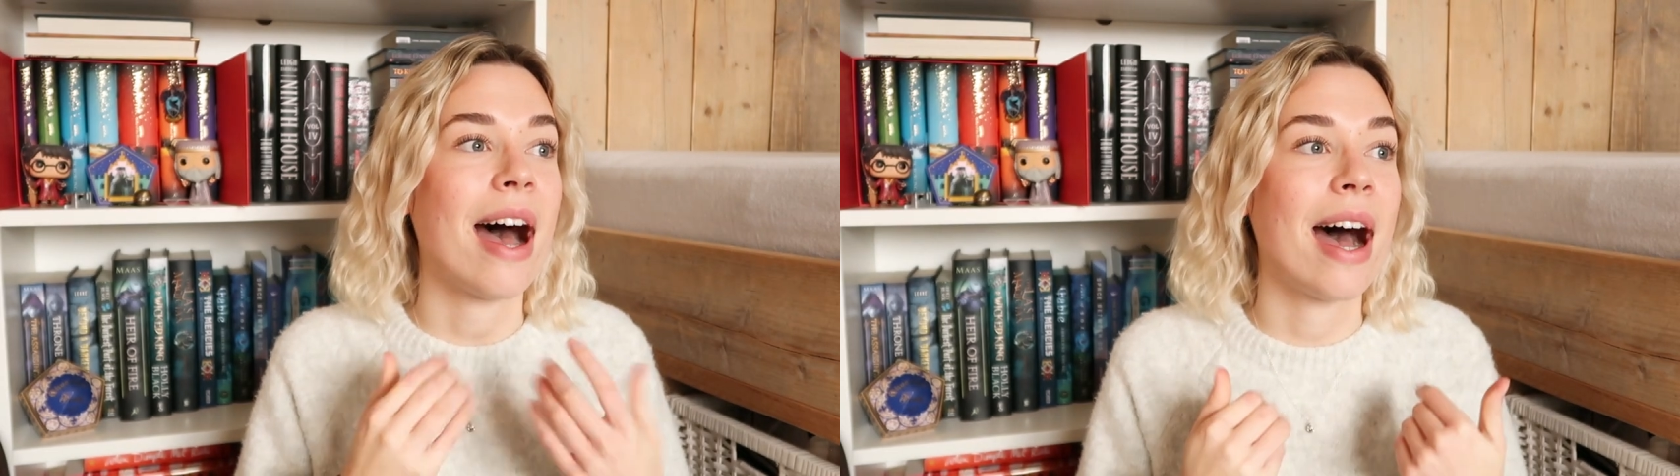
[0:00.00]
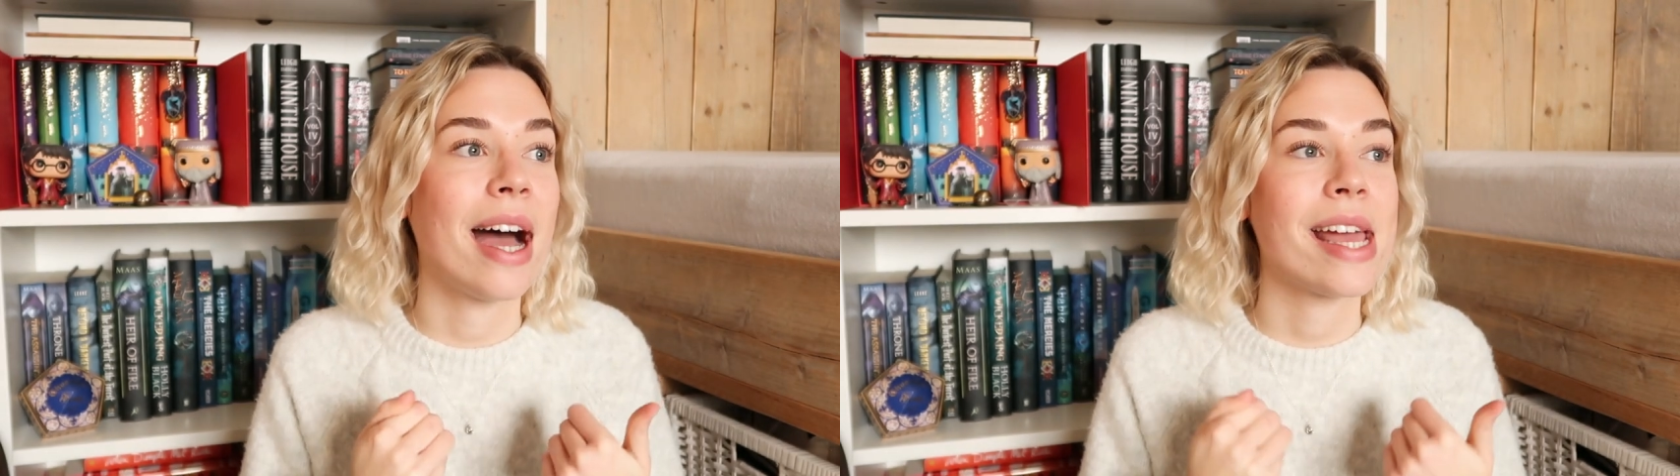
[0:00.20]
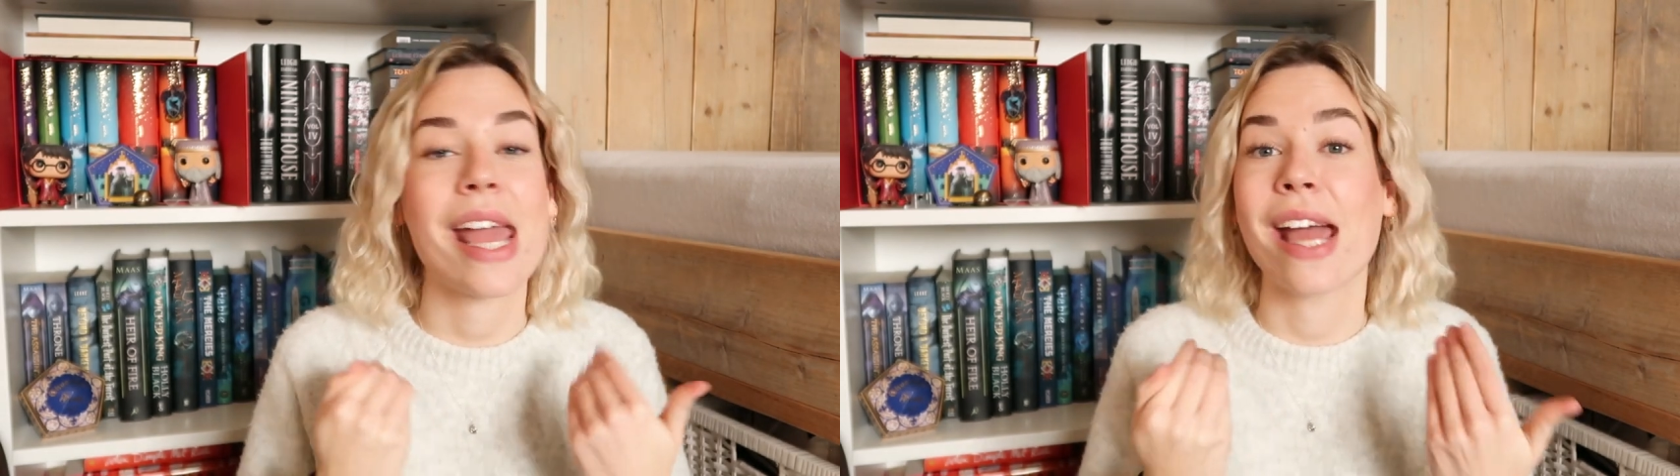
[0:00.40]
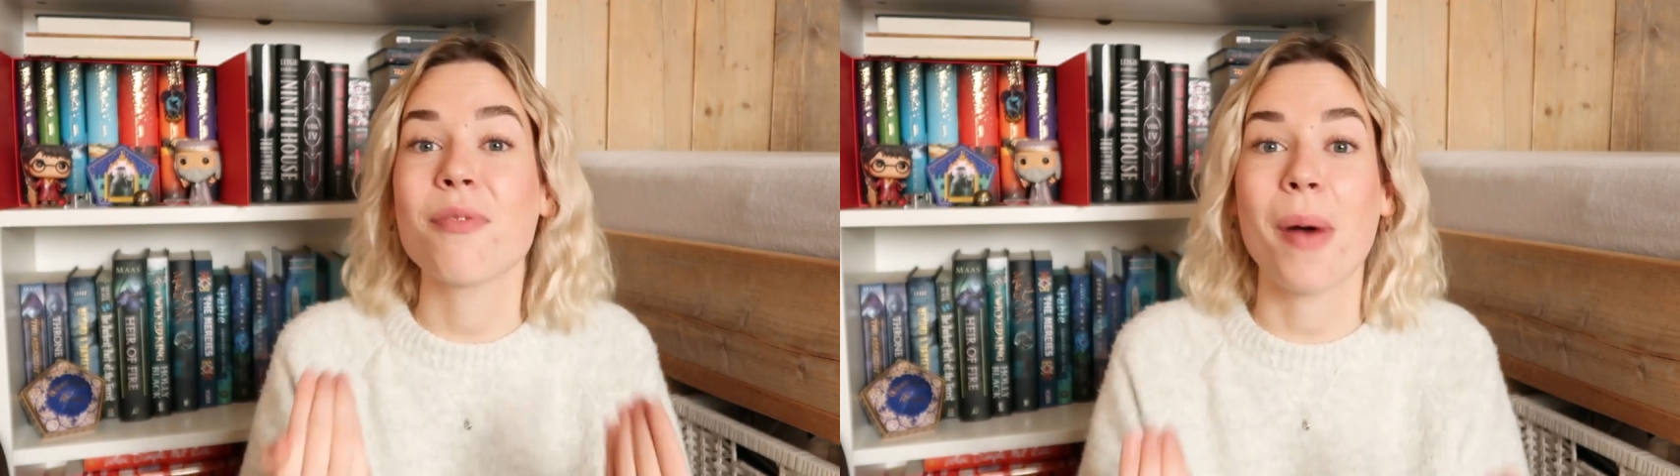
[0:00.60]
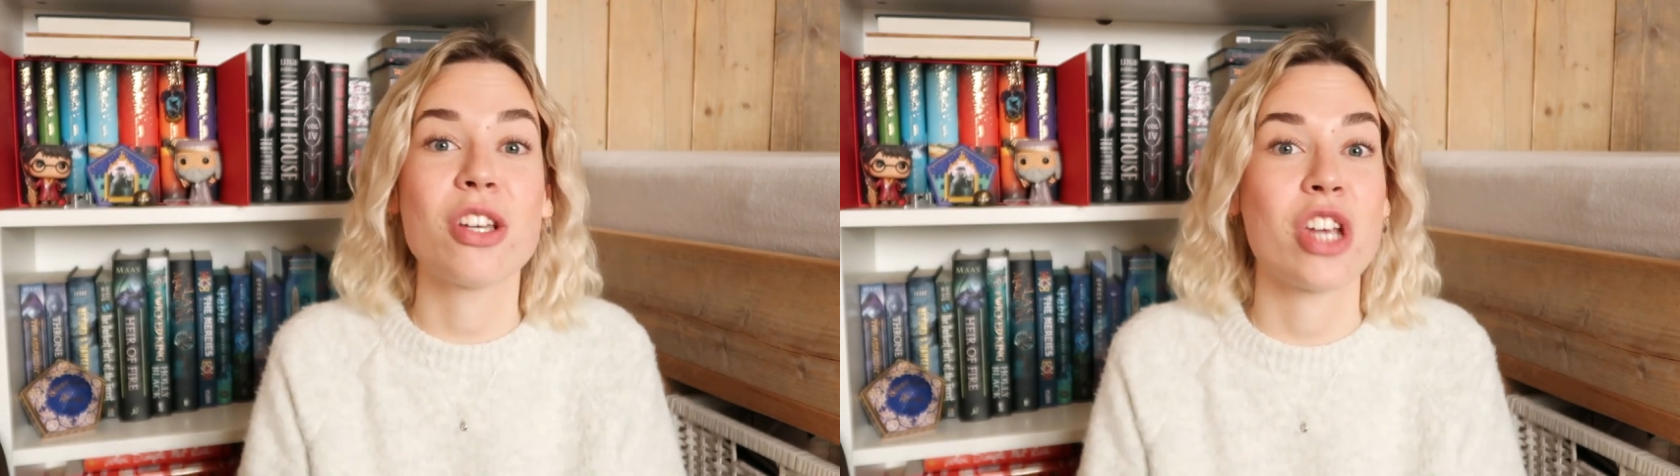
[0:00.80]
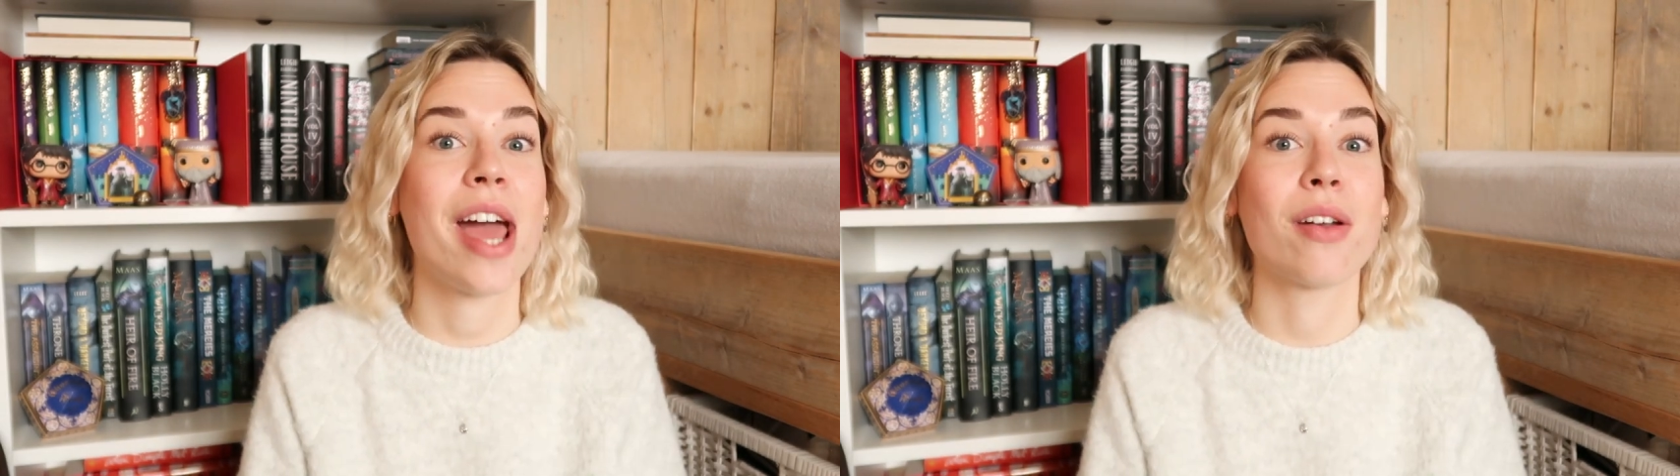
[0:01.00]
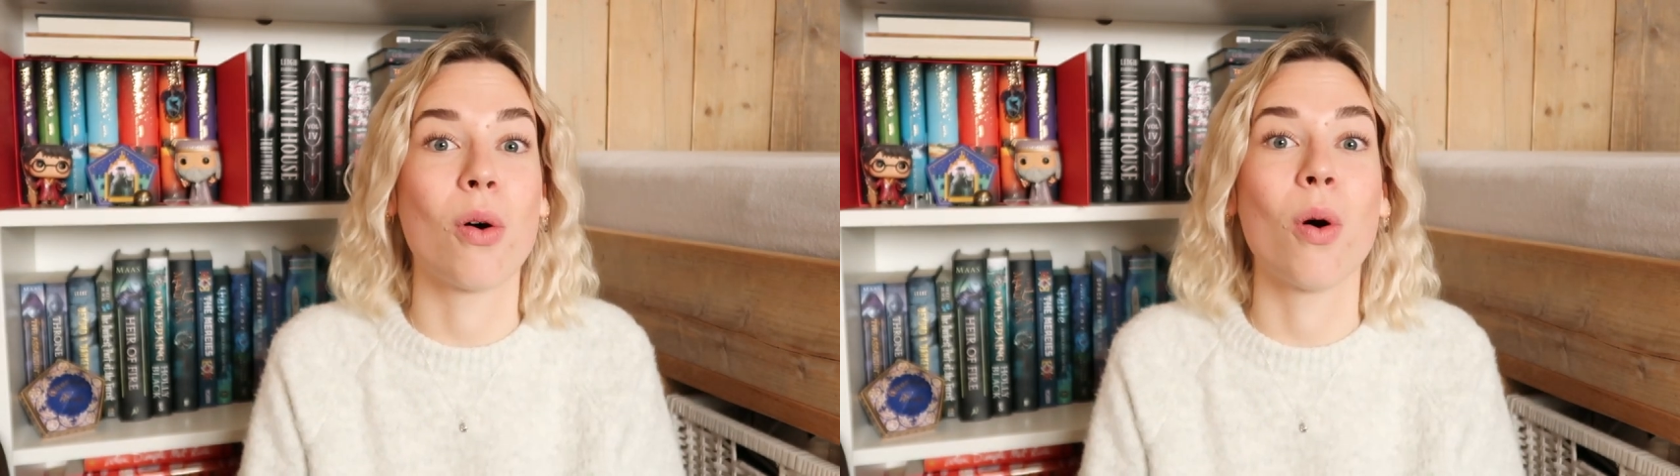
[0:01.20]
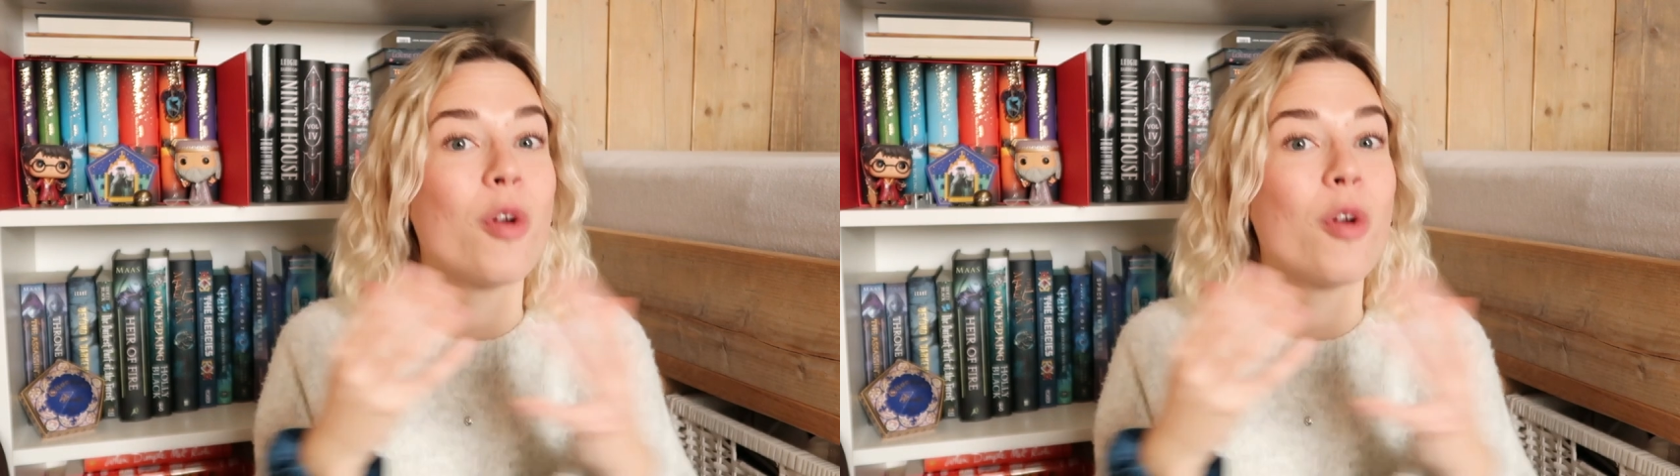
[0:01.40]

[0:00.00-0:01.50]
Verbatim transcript: I and my channel,